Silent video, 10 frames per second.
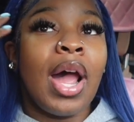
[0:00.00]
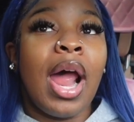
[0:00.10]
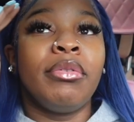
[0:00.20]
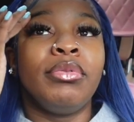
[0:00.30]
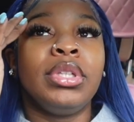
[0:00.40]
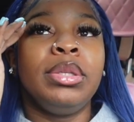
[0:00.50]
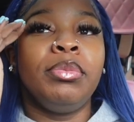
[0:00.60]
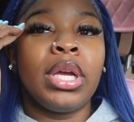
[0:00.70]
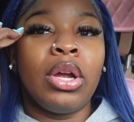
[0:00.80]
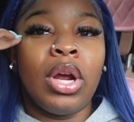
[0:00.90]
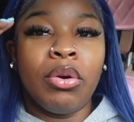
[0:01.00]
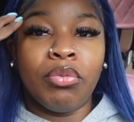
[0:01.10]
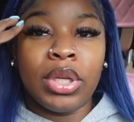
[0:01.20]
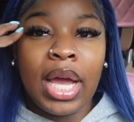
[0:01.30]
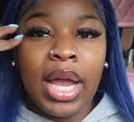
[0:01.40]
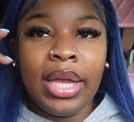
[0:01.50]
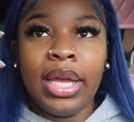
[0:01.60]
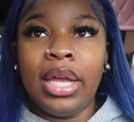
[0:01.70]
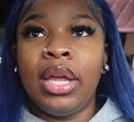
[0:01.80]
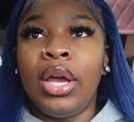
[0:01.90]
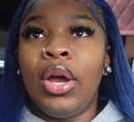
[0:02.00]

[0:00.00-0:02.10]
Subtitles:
I really been relying